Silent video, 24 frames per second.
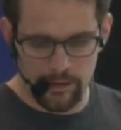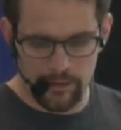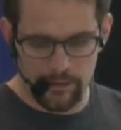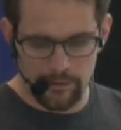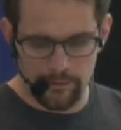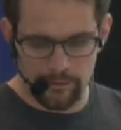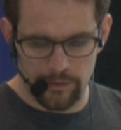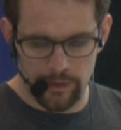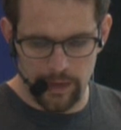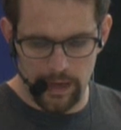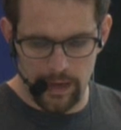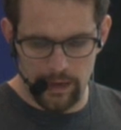
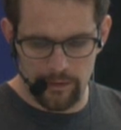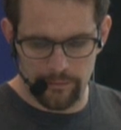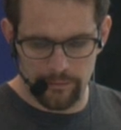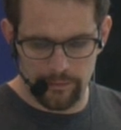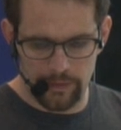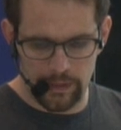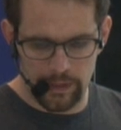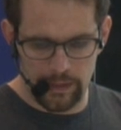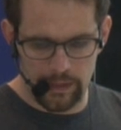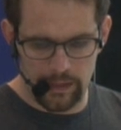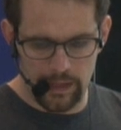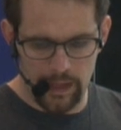for
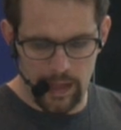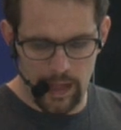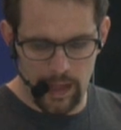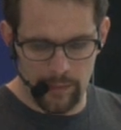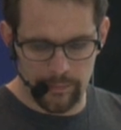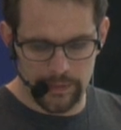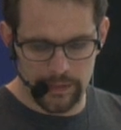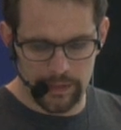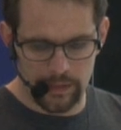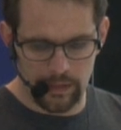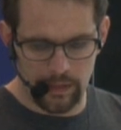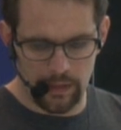every
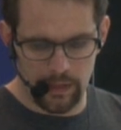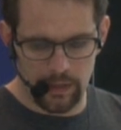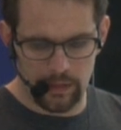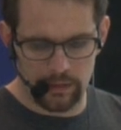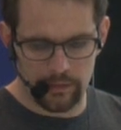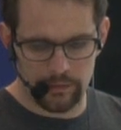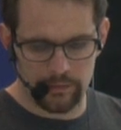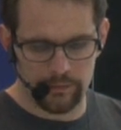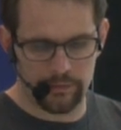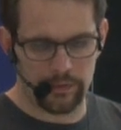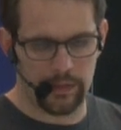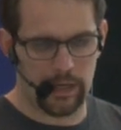
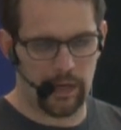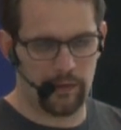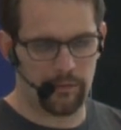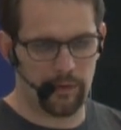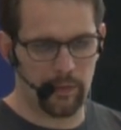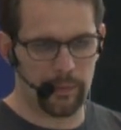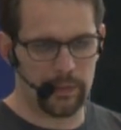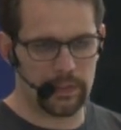epsilon, for every